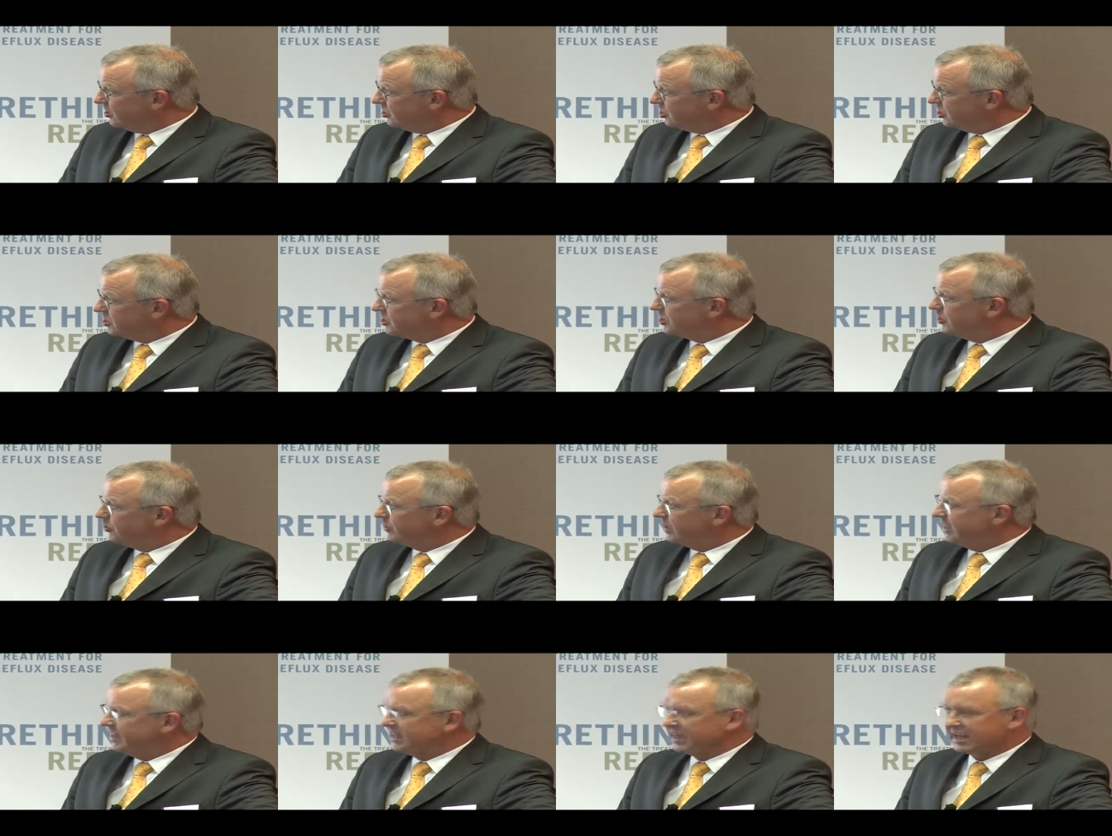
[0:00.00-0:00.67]

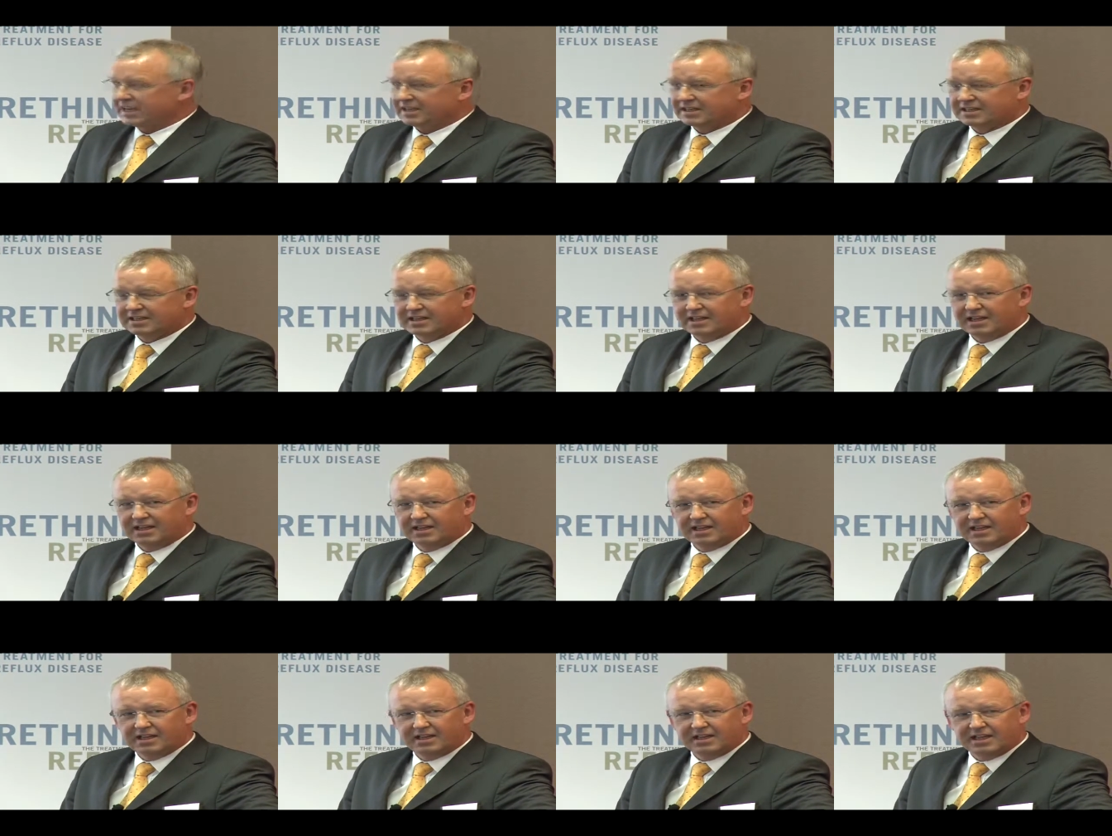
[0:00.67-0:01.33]
just looking at
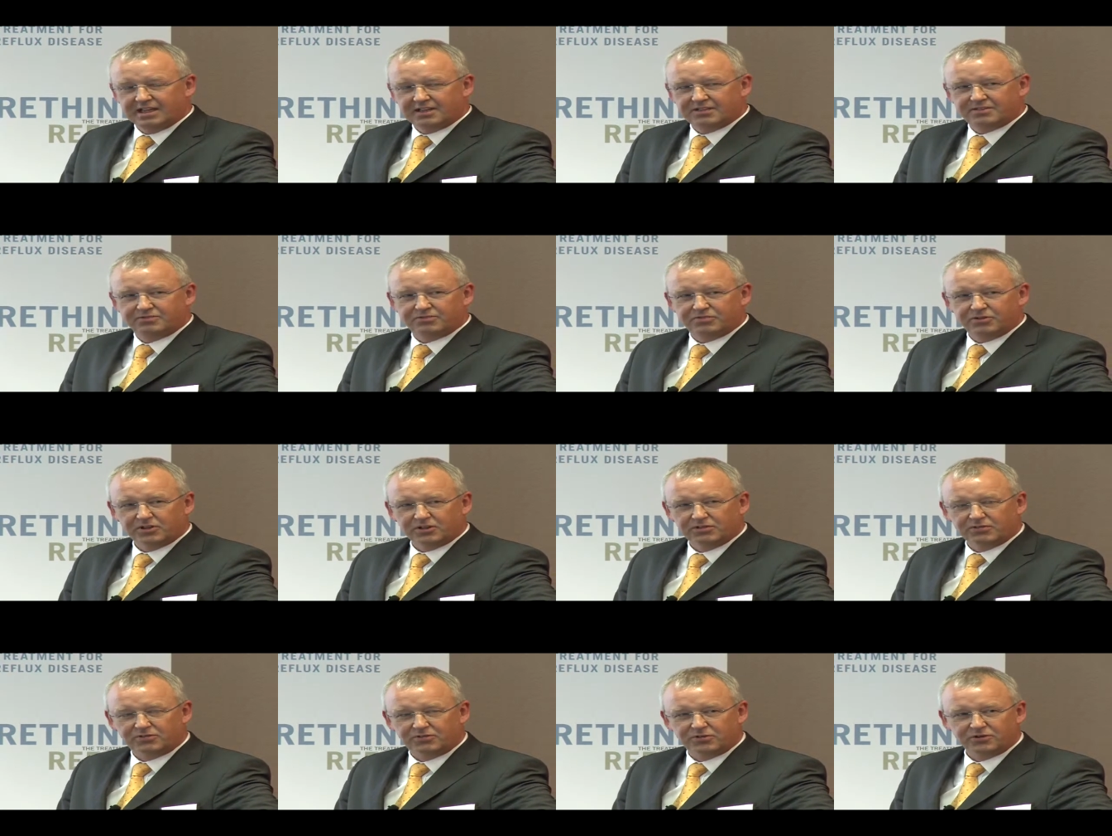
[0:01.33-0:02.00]
it
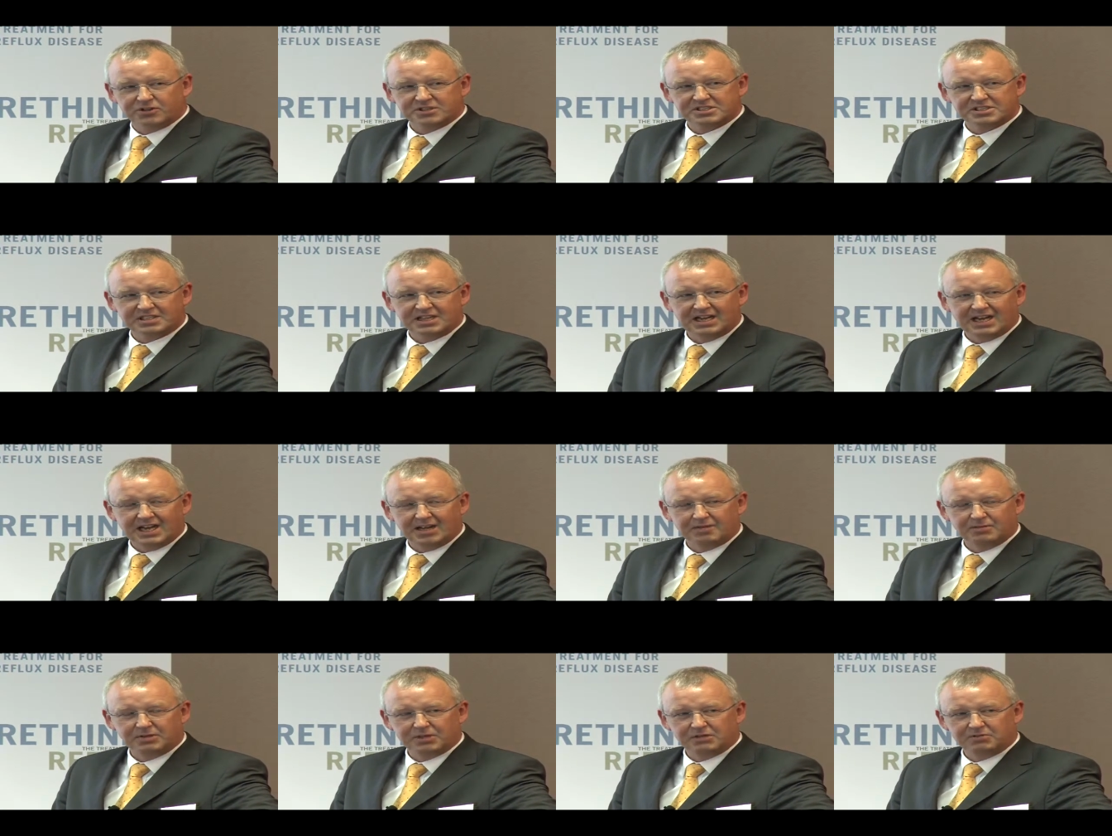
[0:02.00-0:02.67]
for the first
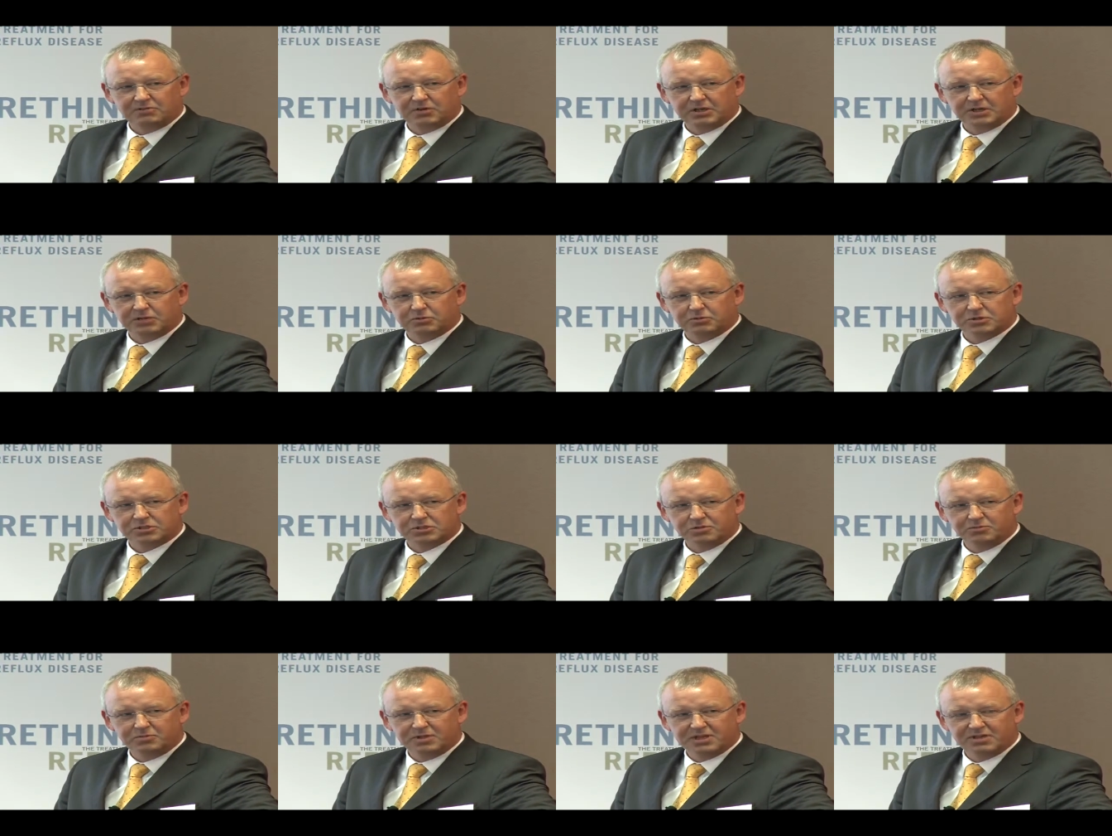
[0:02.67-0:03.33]
time, it, it
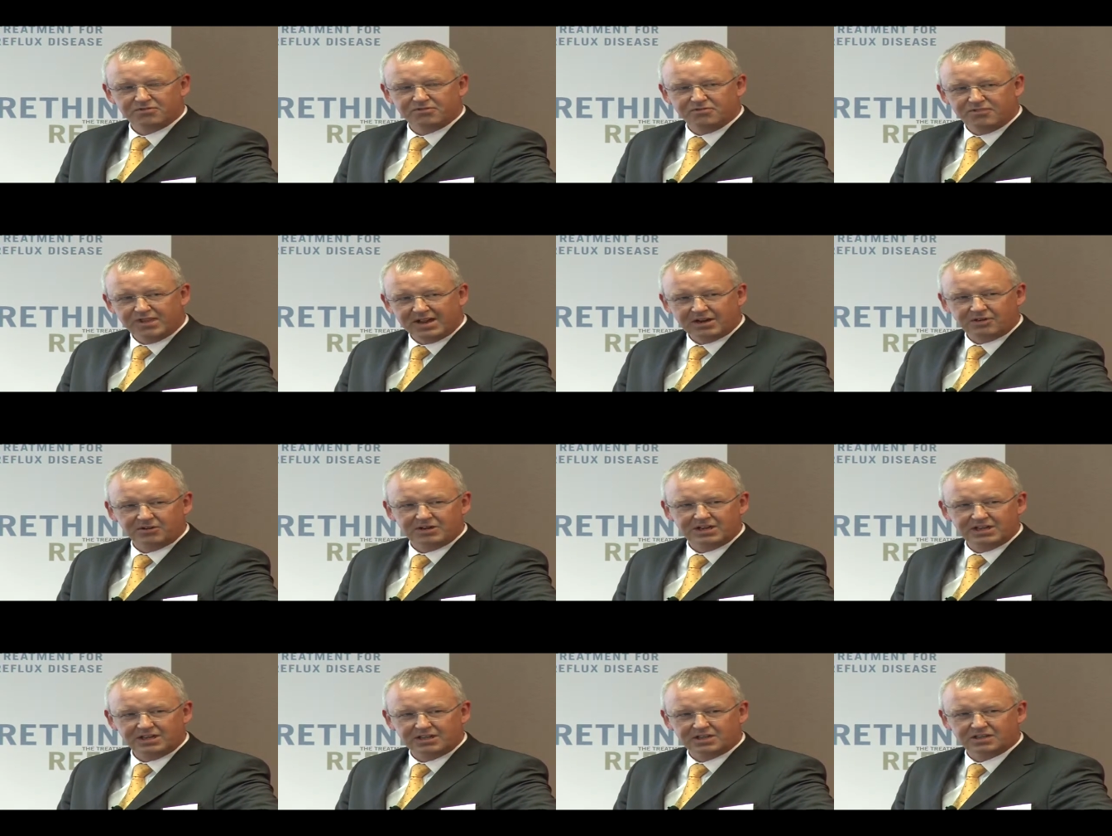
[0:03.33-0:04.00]
was to me a
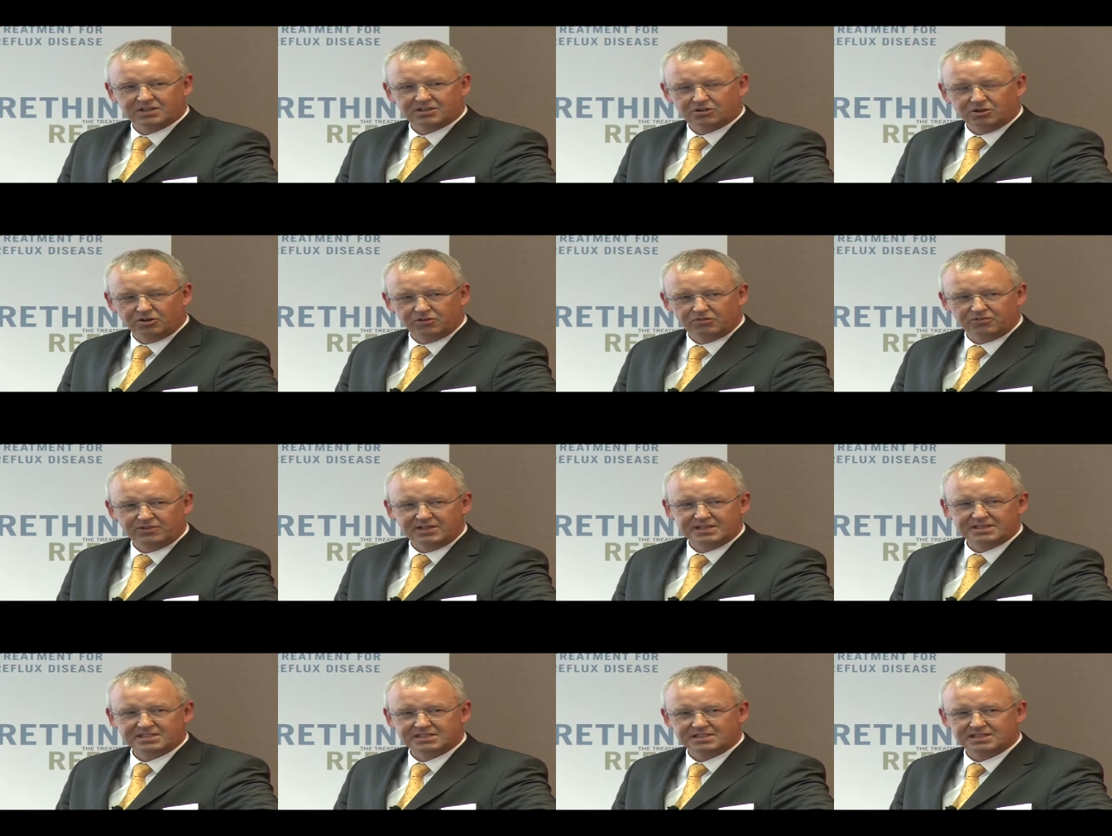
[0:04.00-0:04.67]
very
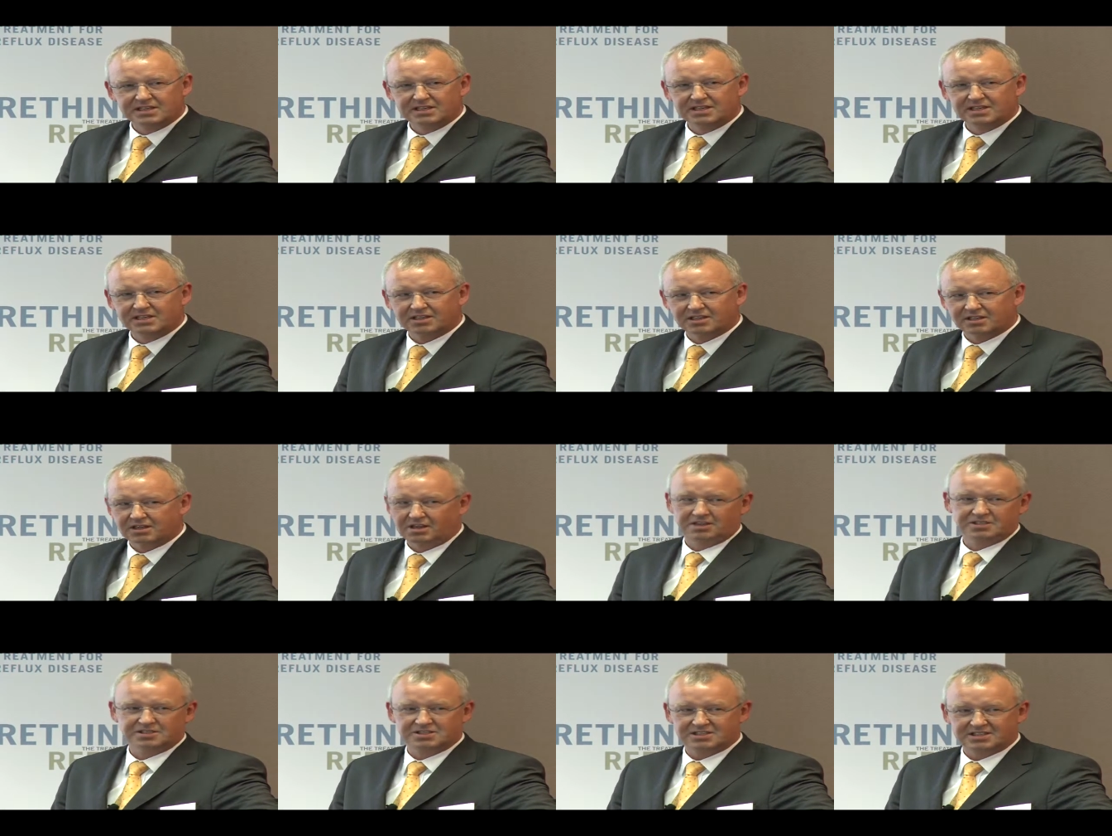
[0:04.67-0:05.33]
convincing
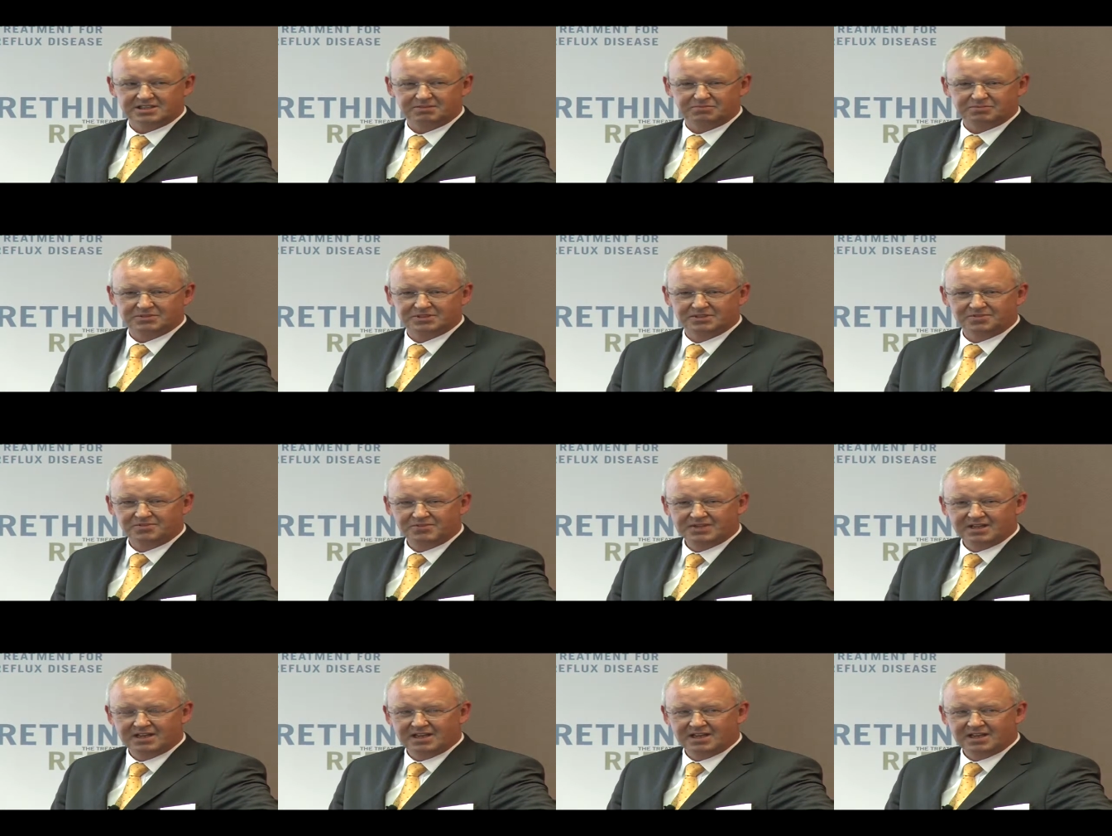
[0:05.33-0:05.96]
concept.